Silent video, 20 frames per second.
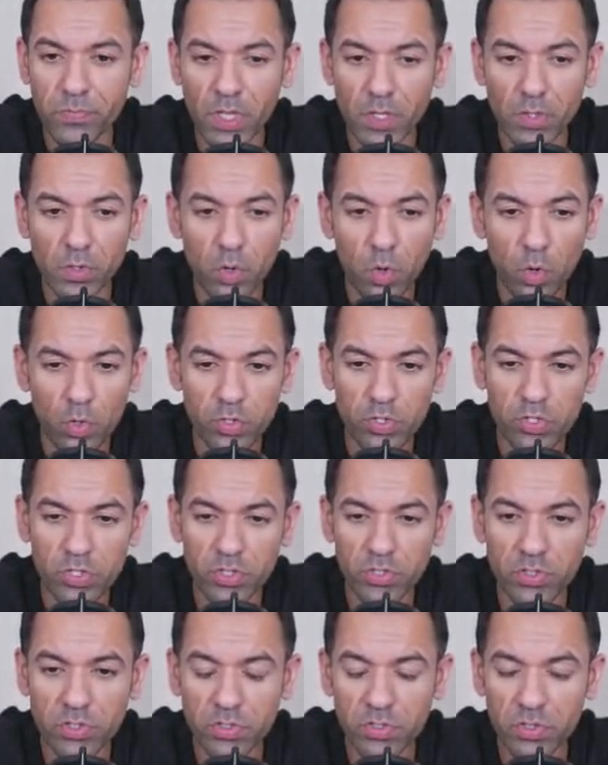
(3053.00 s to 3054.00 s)
Coach,
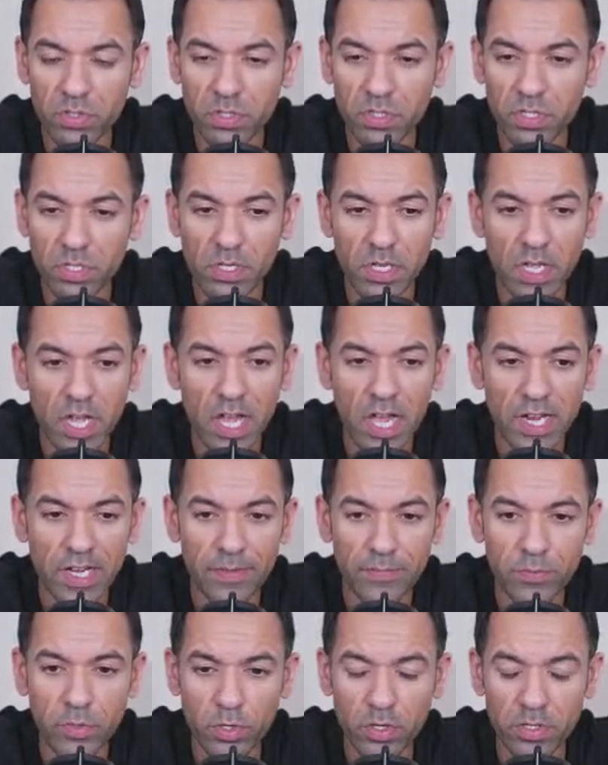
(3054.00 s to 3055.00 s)
I have
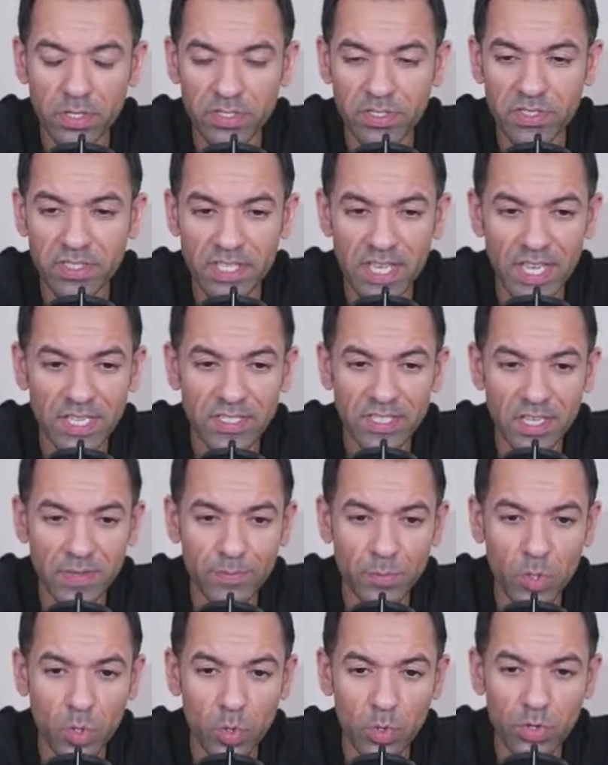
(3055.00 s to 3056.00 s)
taken a CSM
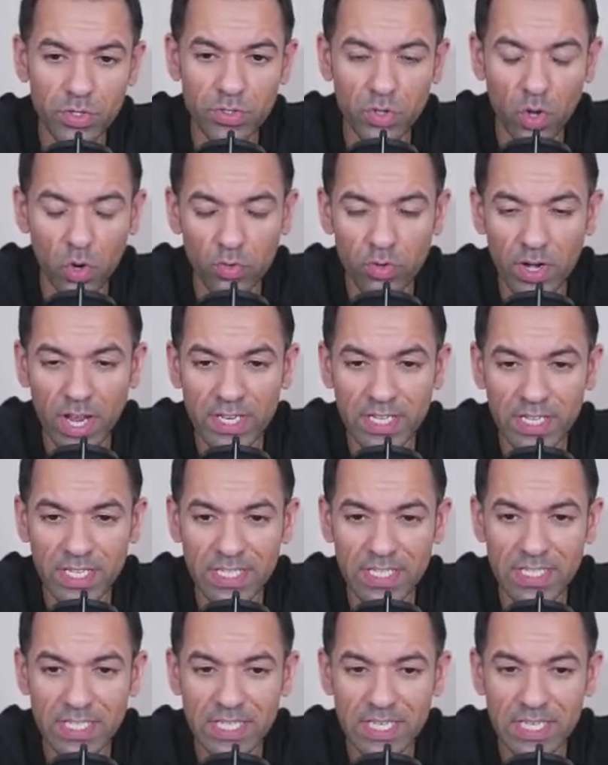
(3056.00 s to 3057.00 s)
course
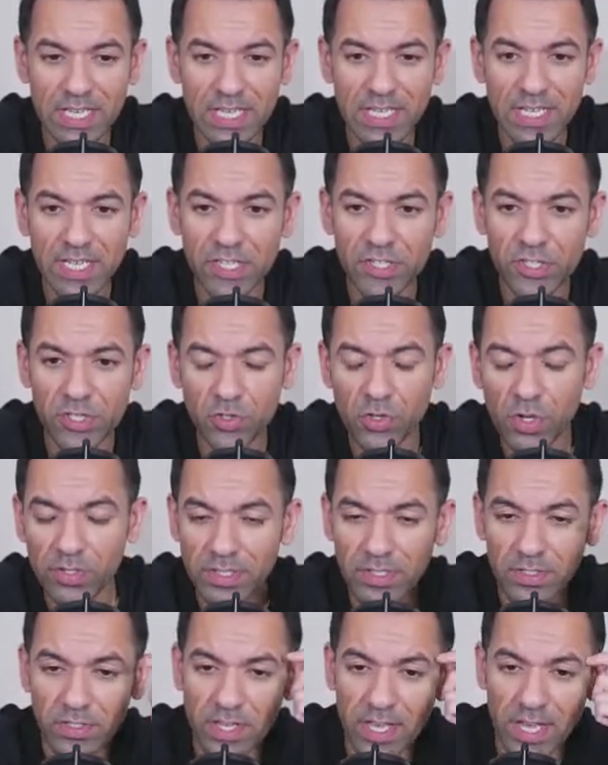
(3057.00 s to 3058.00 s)
already, struggling
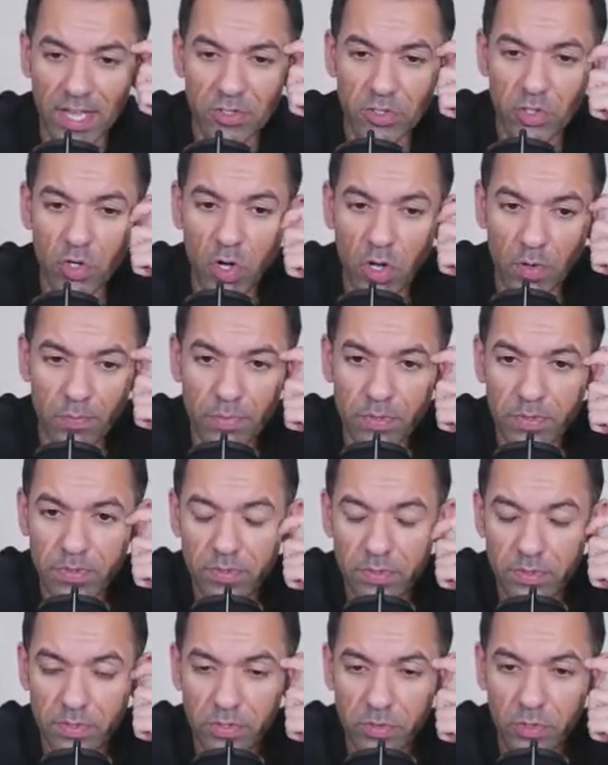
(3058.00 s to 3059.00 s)
to get a job.
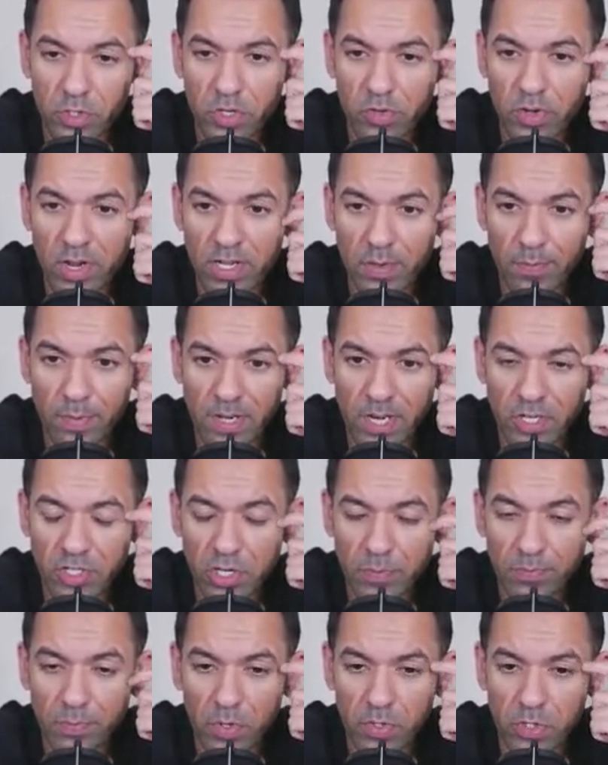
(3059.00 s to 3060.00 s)
Do you recommend I
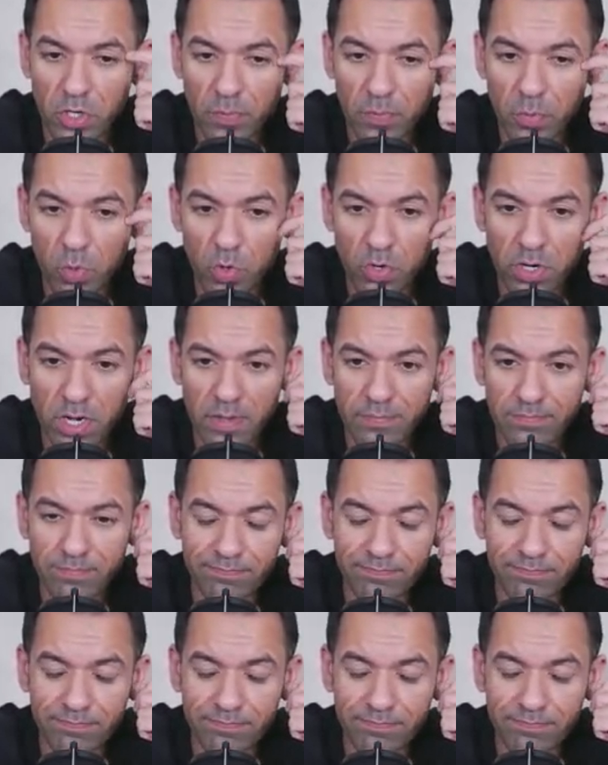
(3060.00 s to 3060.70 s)
jump on your program?